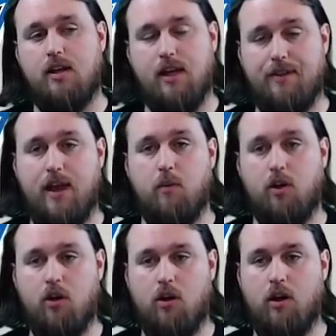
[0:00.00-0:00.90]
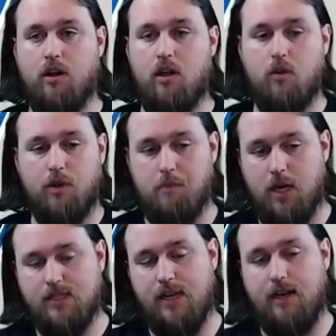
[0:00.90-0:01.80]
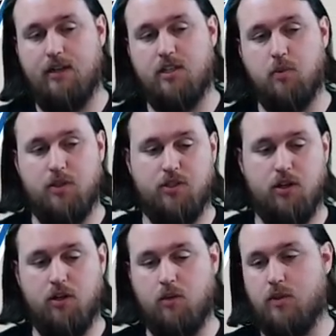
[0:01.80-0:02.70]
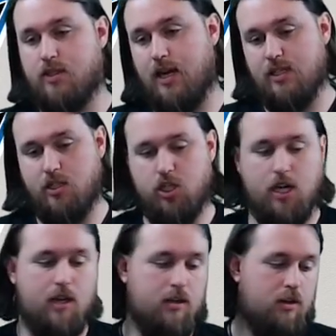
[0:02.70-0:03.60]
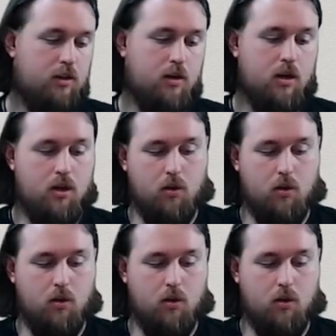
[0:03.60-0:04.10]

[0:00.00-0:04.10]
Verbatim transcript: in that regard with Monta Ellis, with Dirk, with Tyson Chandler,